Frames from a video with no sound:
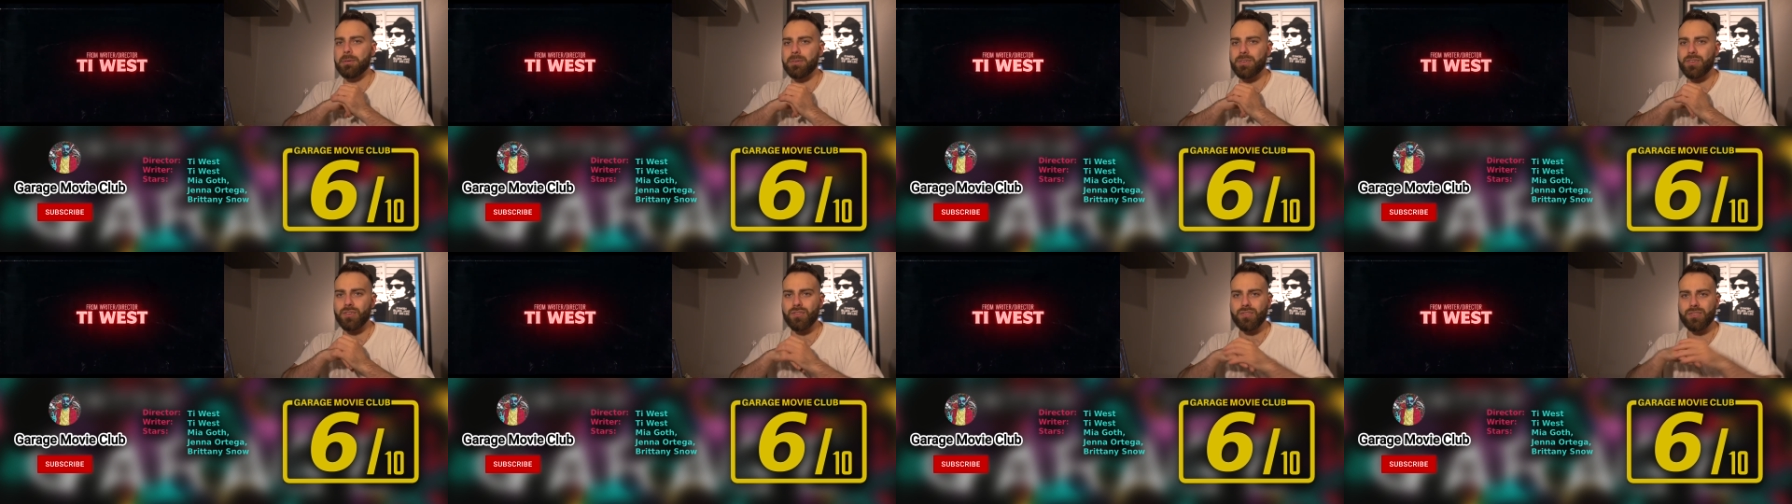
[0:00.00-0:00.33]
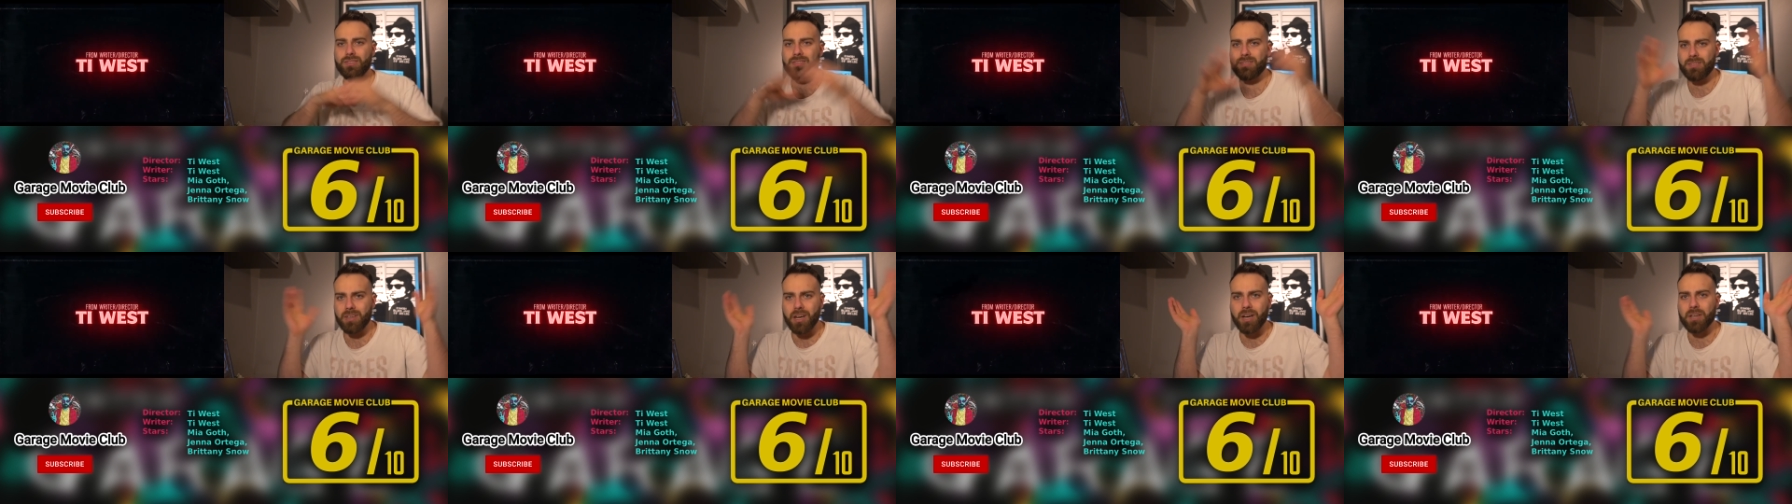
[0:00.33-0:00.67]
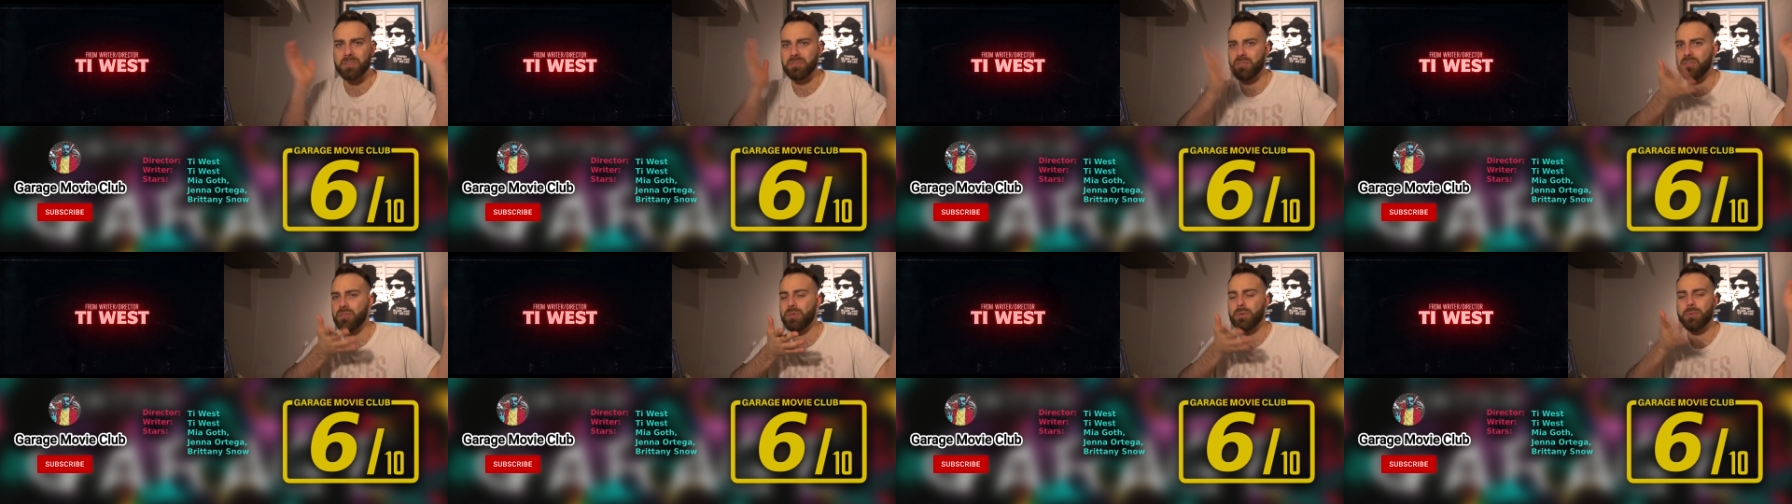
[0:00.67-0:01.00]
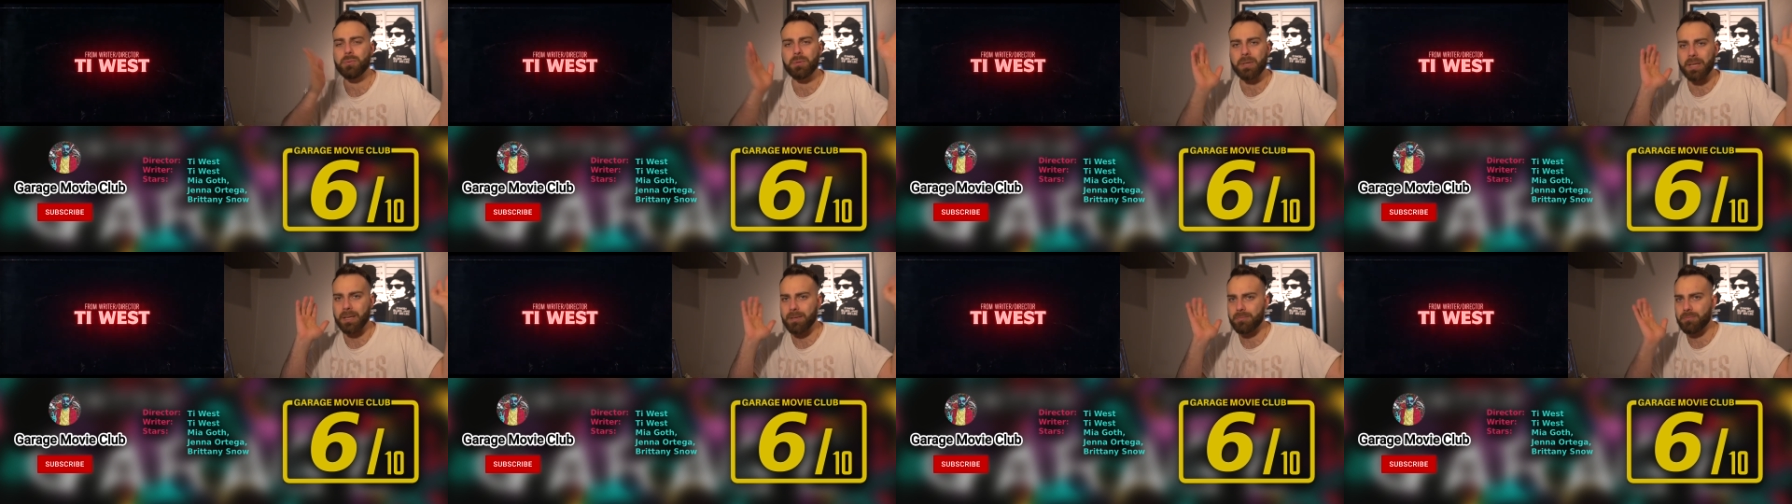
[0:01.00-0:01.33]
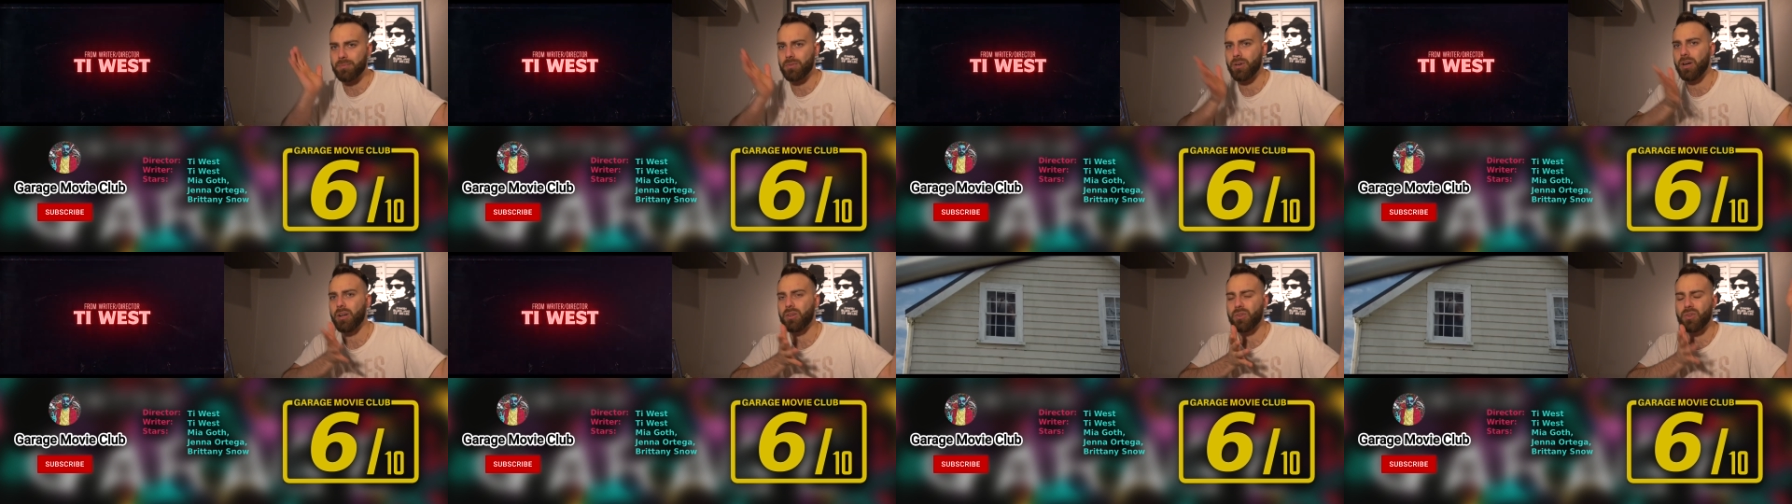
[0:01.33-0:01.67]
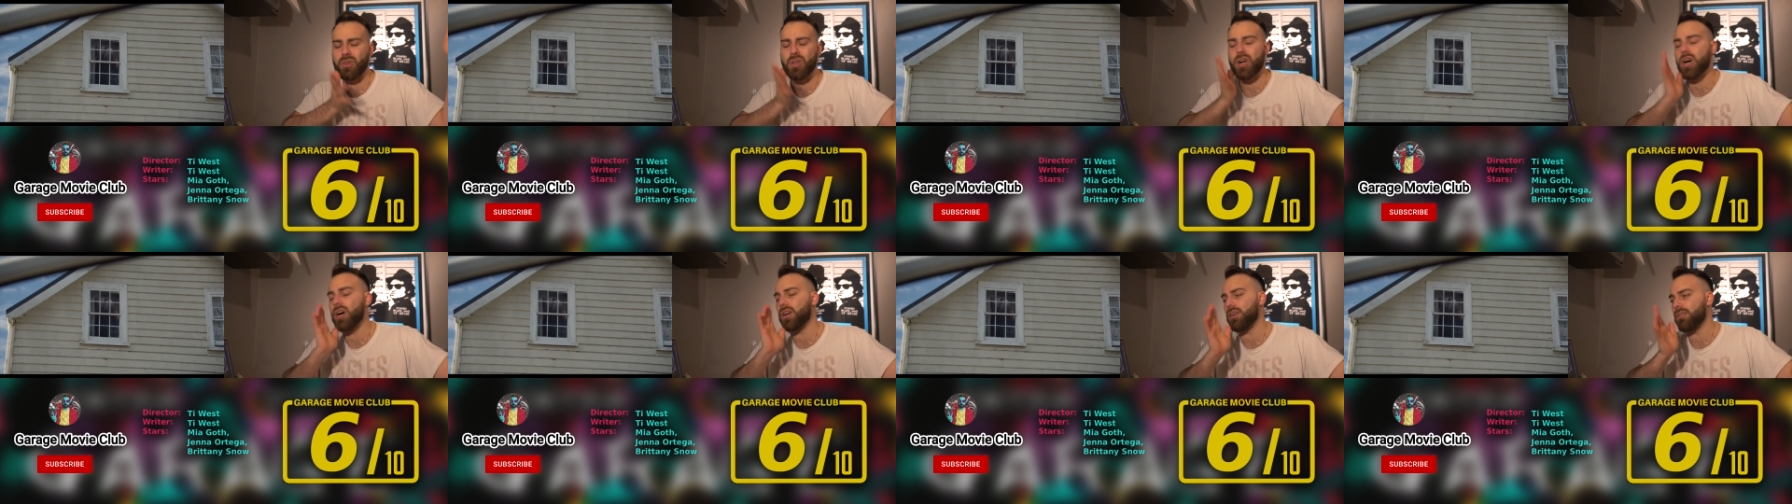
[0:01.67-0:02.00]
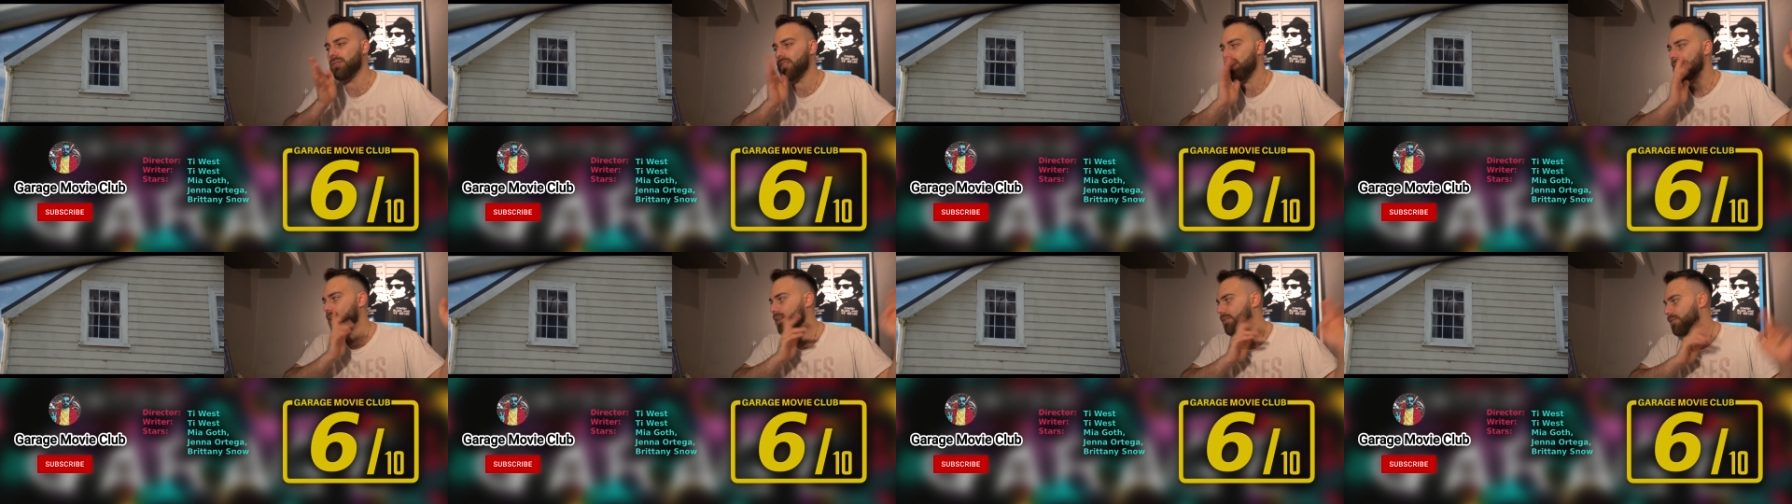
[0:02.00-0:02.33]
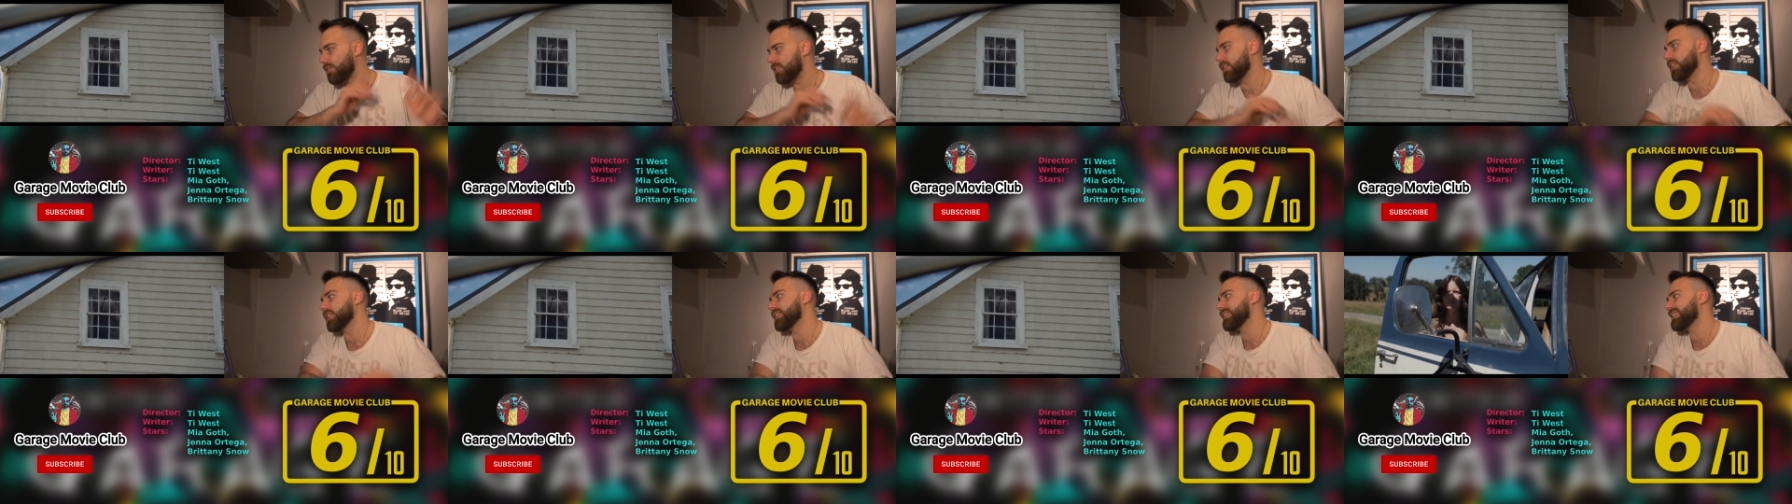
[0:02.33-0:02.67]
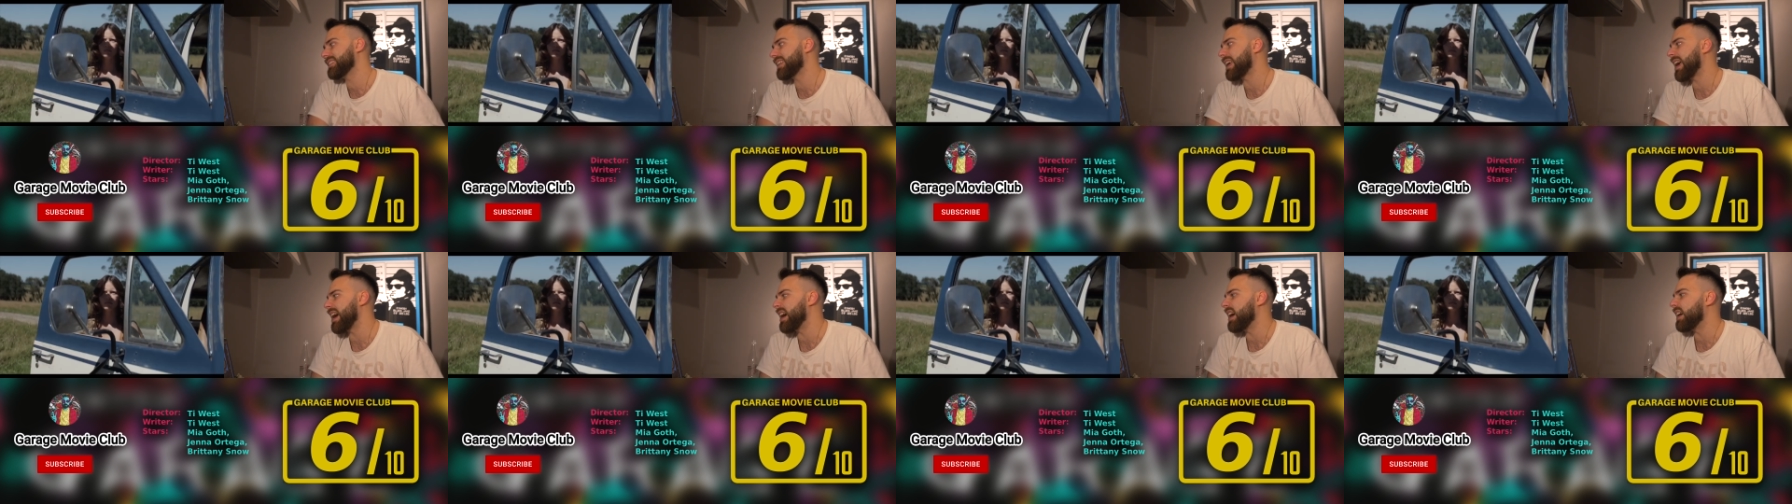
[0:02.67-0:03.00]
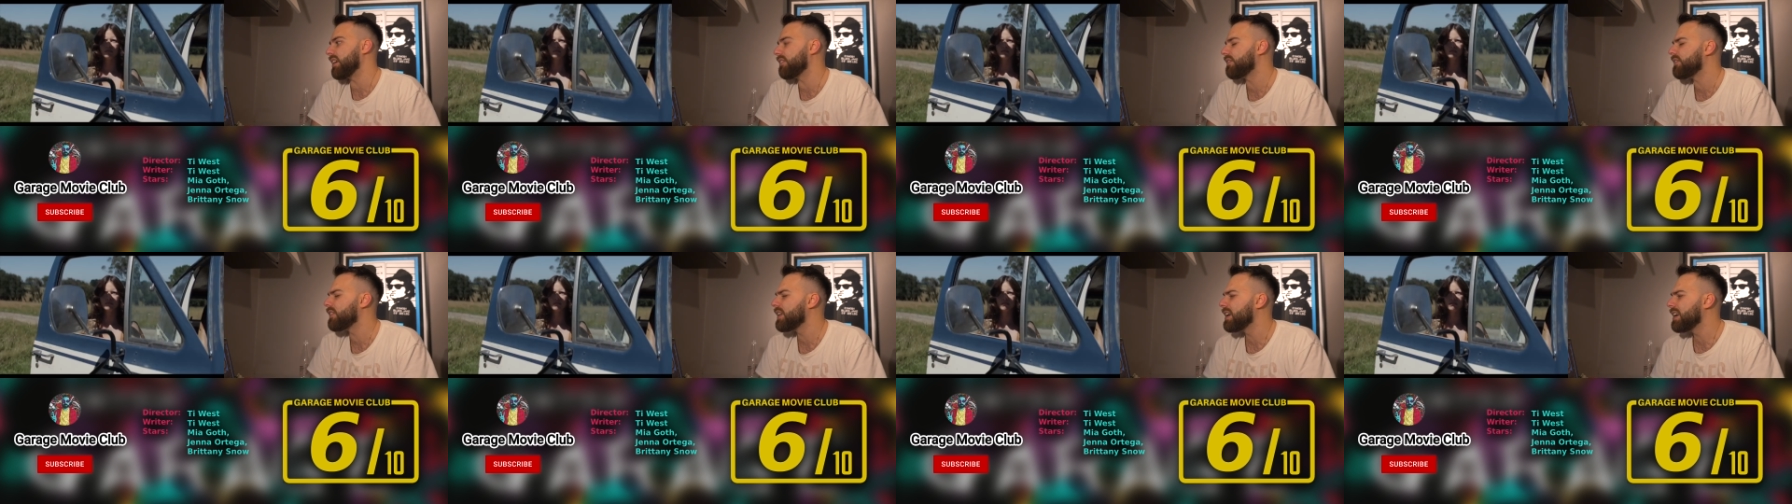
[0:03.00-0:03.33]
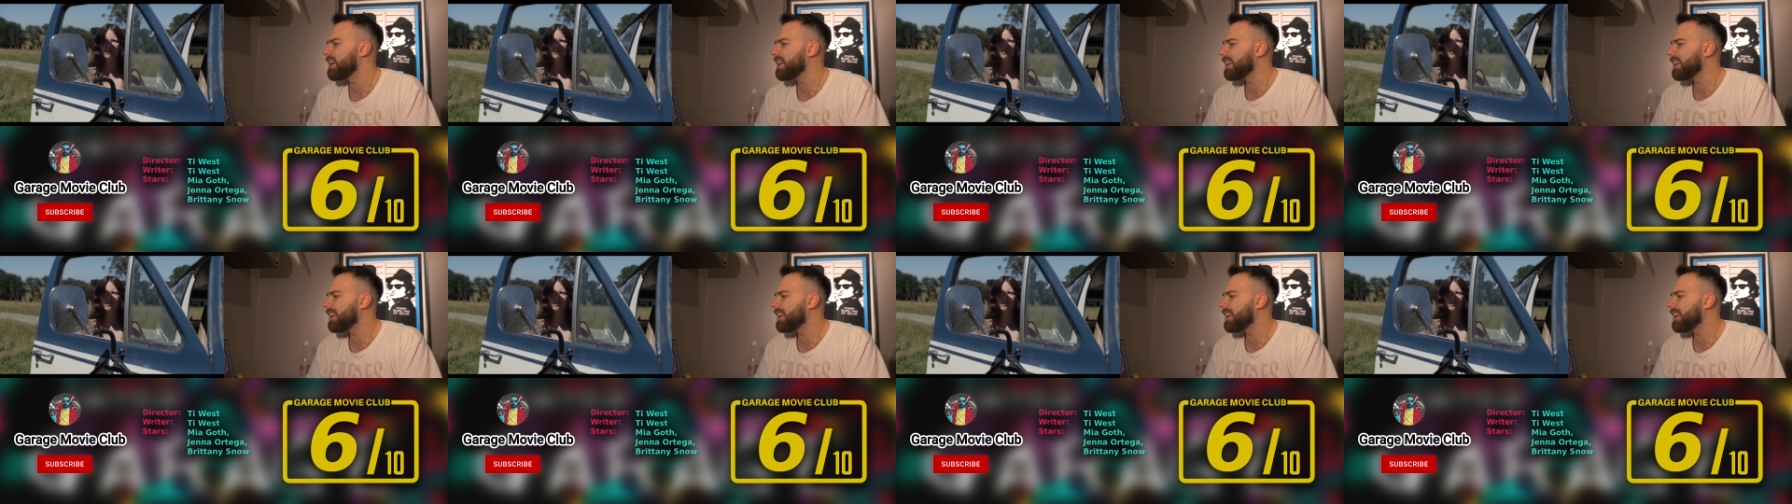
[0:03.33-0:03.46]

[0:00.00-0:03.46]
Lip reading: just undo like a lot of that first half.